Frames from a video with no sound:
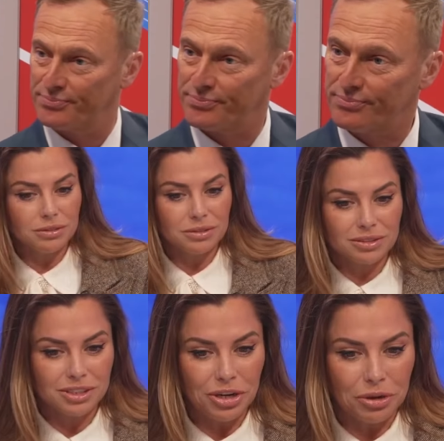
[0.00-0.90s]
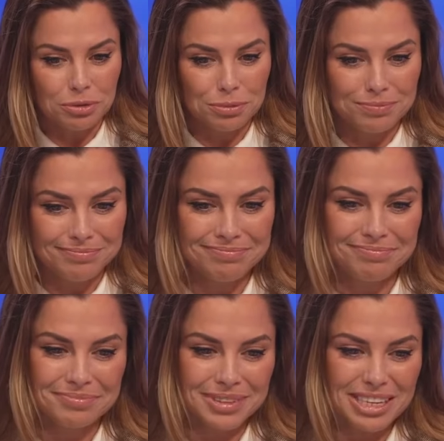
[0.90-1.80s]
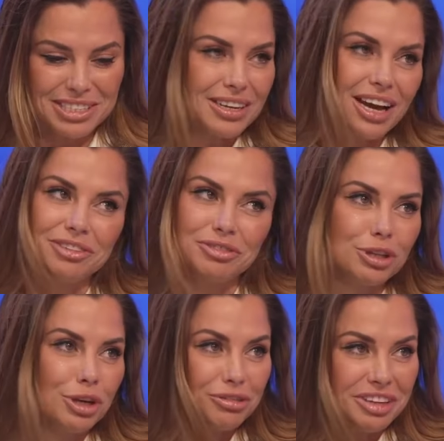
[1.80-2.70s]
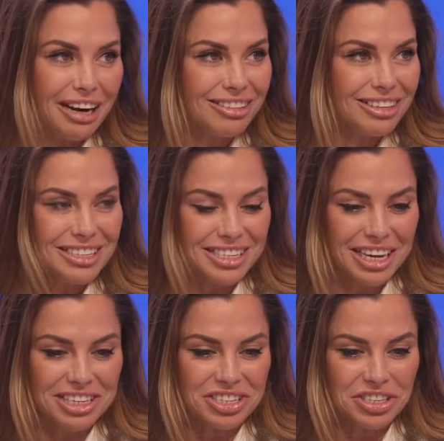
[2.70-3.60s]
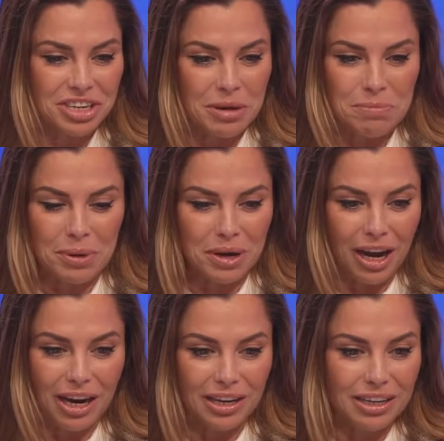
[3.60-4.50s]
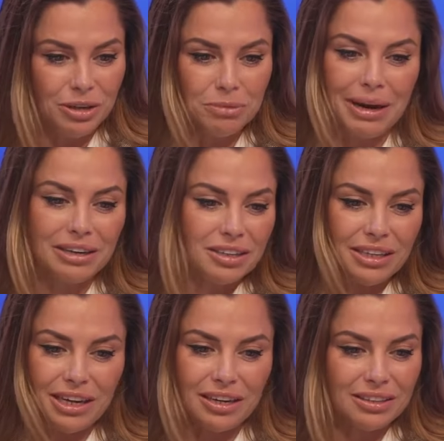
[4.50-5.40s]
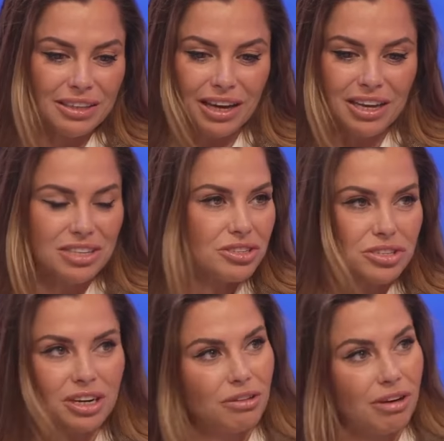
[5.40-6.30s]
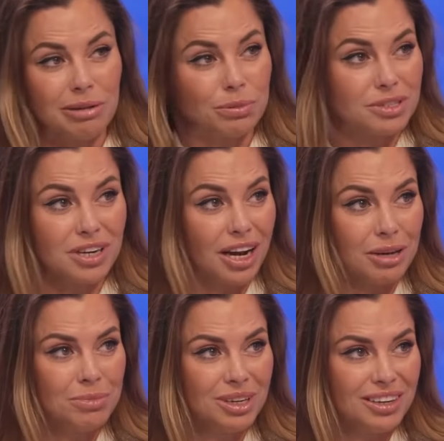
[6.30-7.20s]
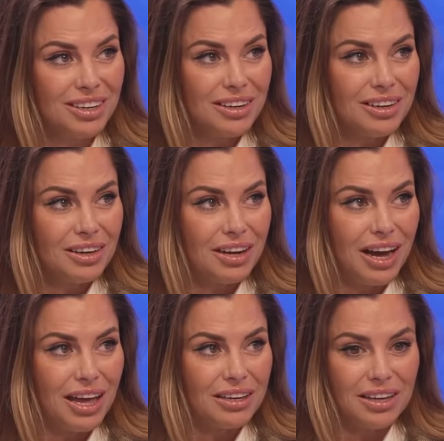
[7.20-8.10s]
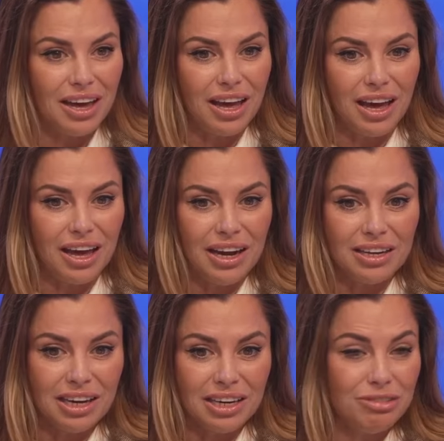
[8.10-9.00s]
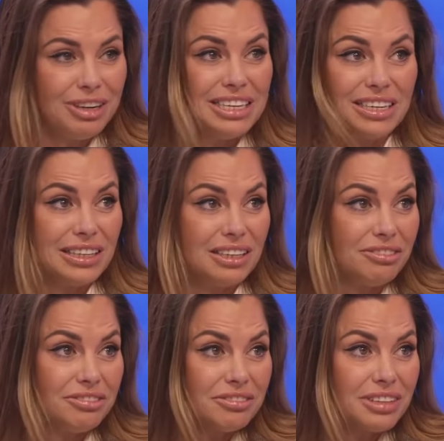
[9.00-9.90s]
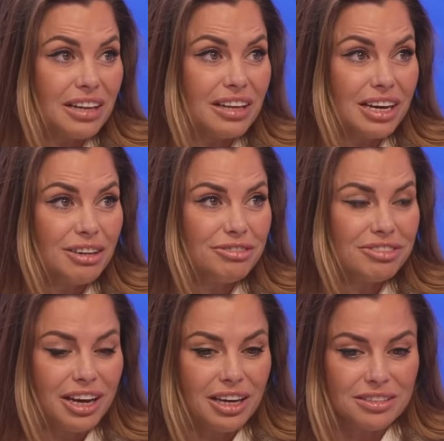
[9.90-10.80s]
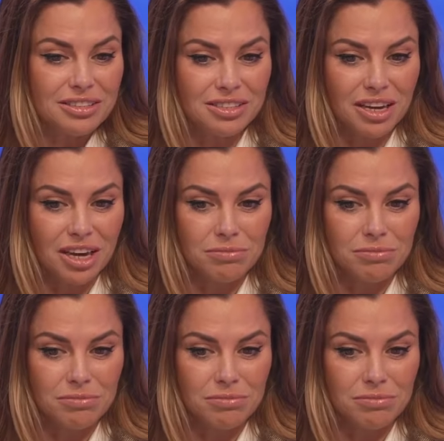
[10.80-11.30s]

Well, you know, it's kind of all over now, isn't it? And it's a shame, but I look back on it and I think I had such an incredible time. And I really did live that life. And,